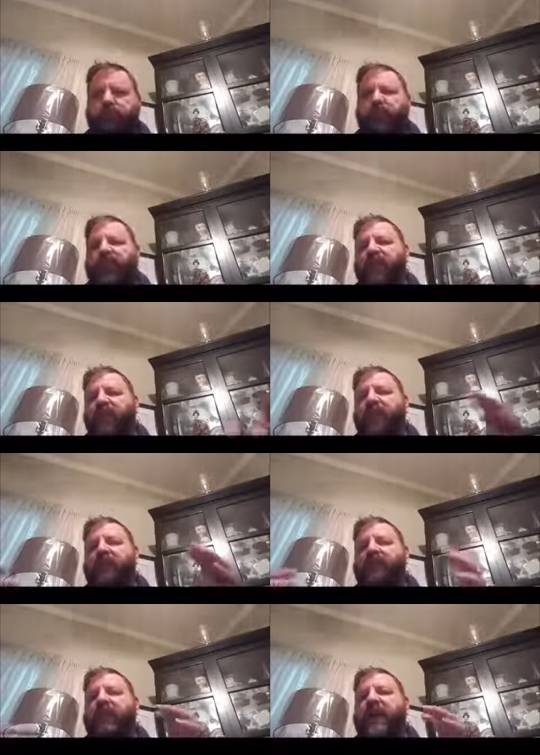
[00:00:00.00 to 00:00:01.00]
that
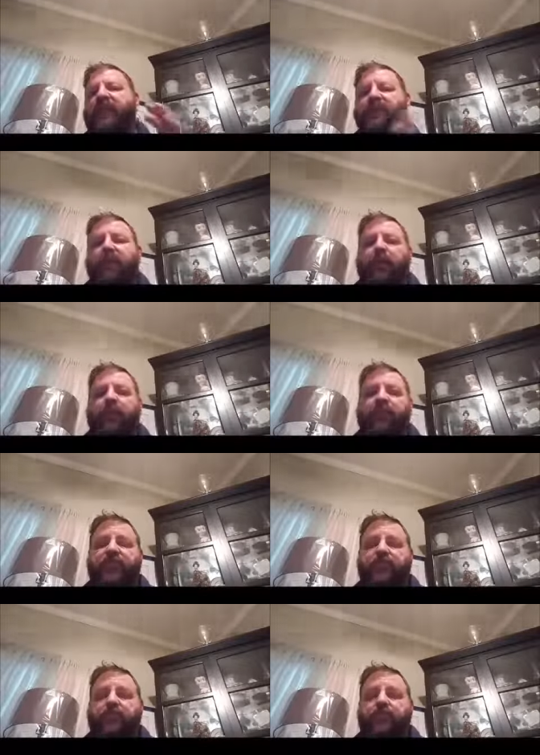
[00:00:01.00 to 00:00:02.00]
link back to the
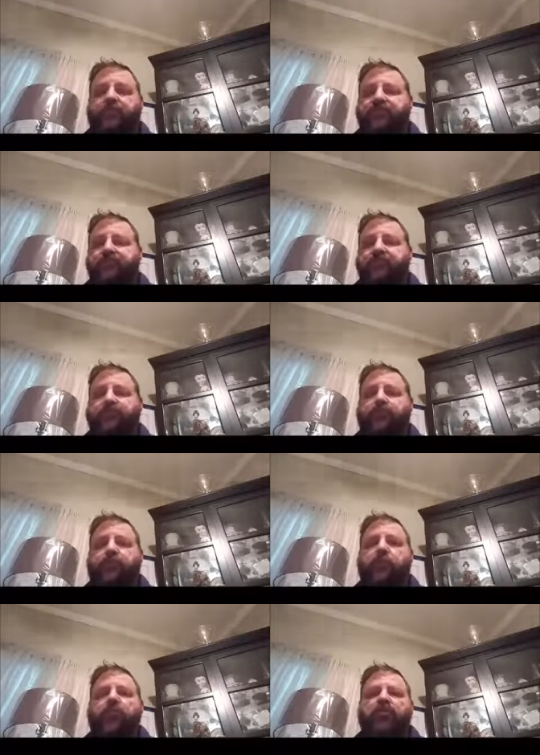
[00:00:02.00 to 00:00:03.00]
website,
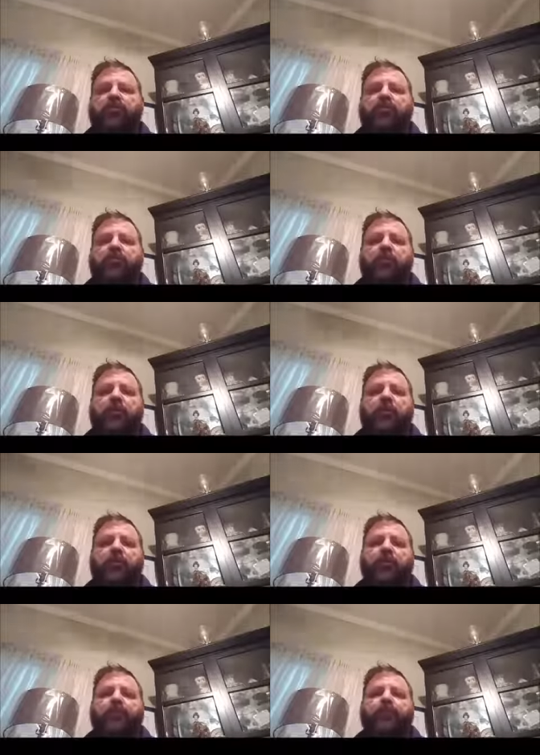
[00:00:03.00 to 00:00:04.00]
to your blog.